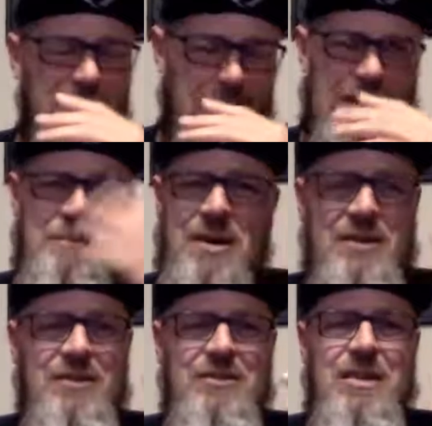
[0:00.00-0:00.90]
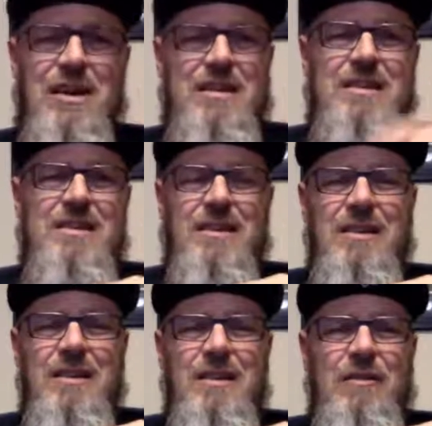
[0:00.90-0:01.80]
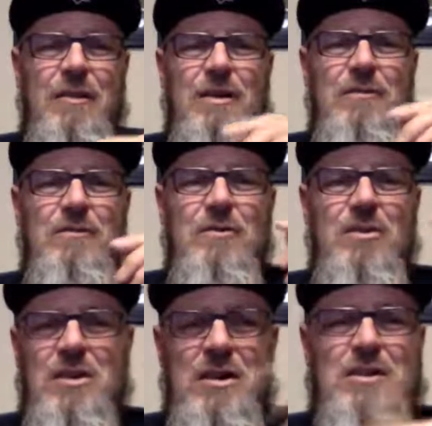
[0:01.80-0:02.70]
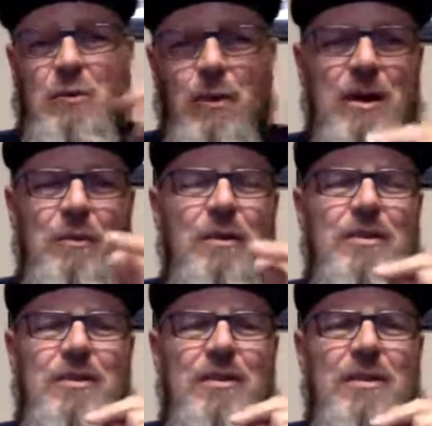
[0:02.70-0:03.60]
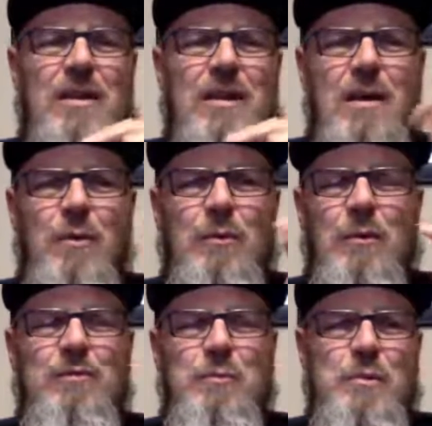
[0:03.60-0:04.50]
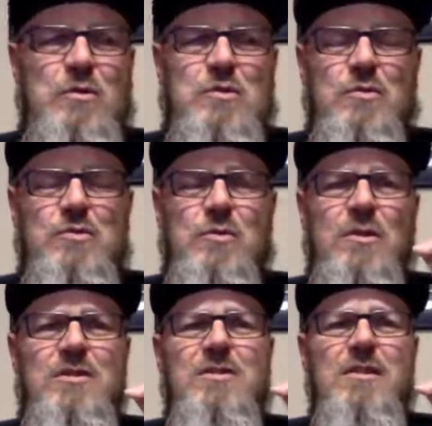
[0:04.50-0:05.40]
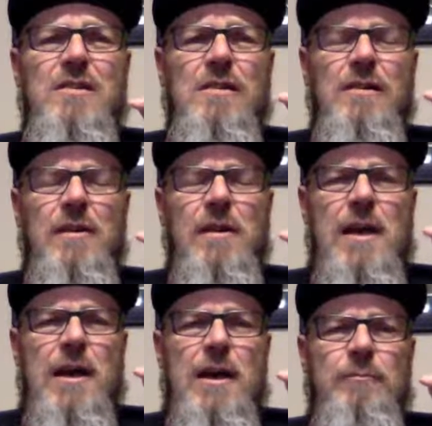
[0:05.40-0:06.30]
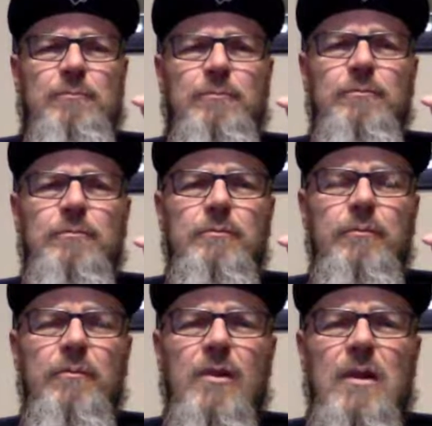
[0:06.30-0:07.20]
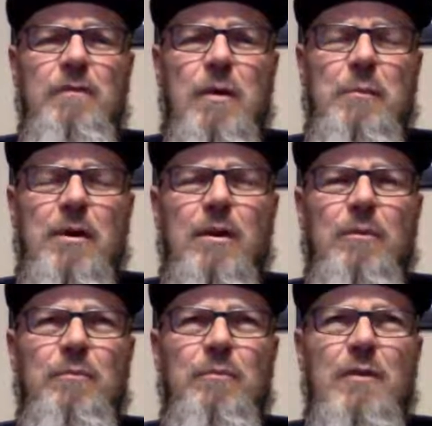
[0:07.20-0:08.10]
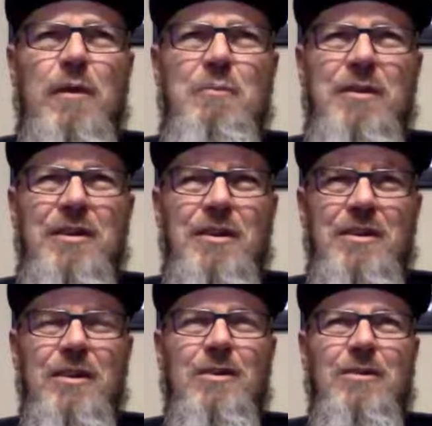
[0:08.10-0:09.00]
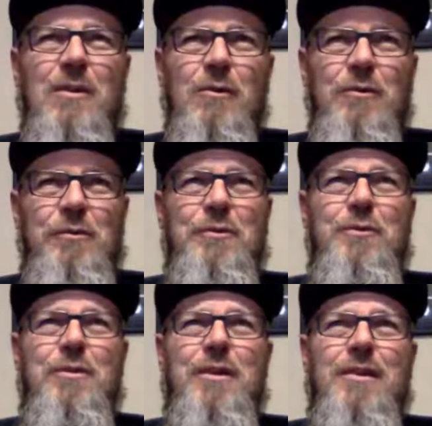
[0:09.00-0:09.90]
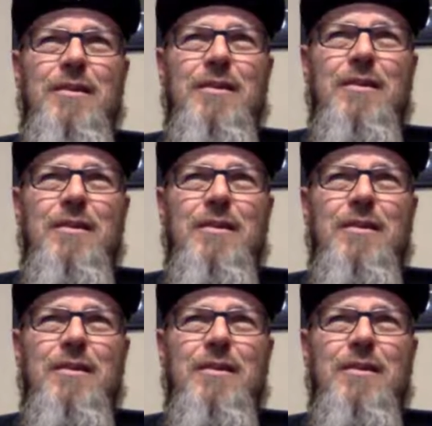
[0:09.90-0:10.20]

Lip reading: I'm not here to tell you that you need to wear one or anything. I wear one for personal choice. And if I'm gonna go through the